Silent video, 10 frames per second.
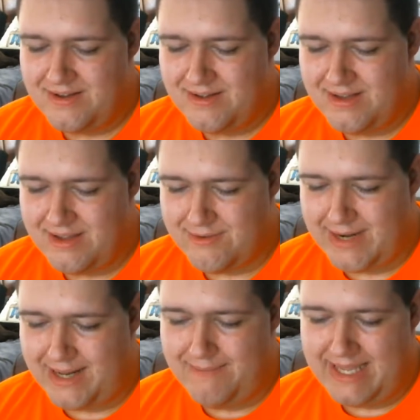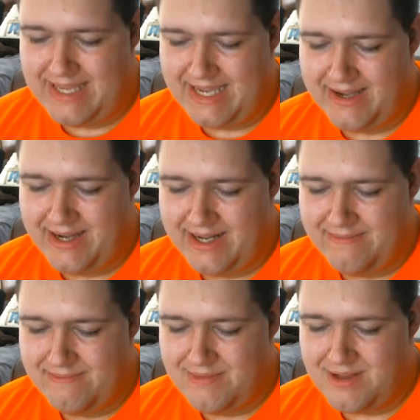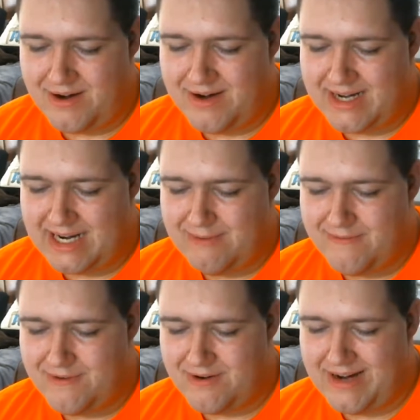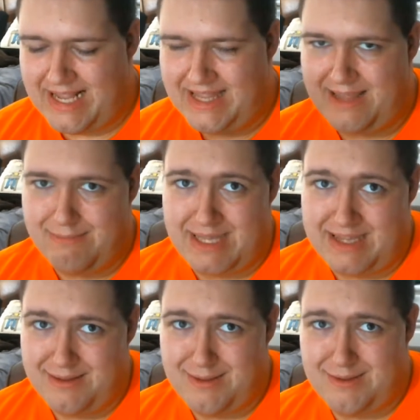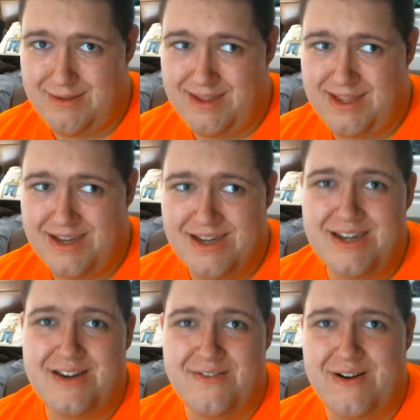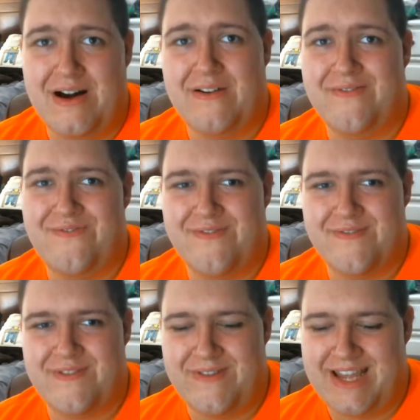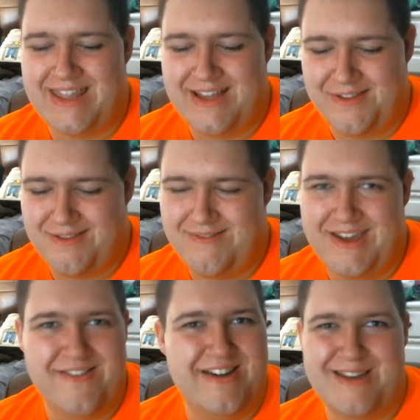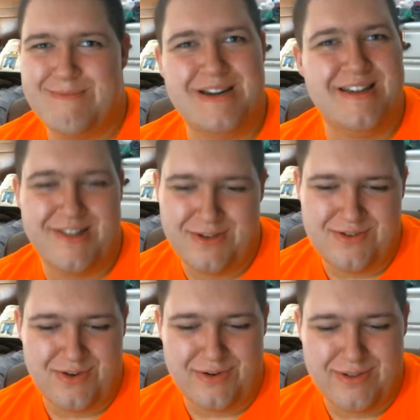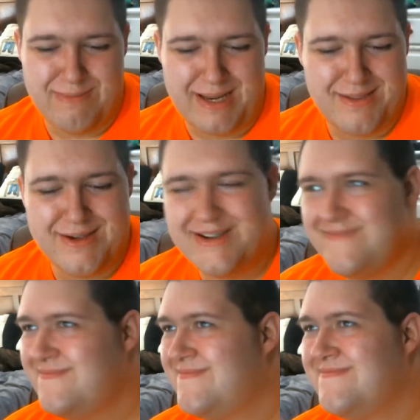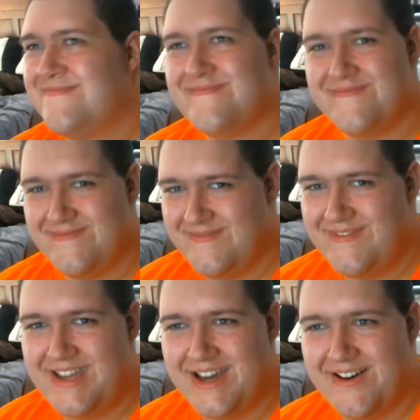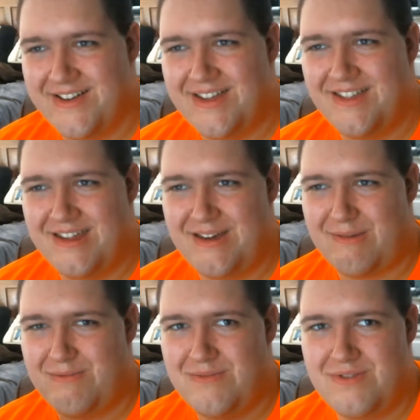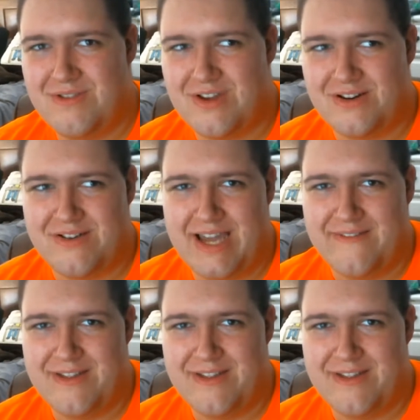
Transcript: it's recommending start a timer for 18 minutes. Well, for me, that's when I put in DiGiorno's pizza. I generally have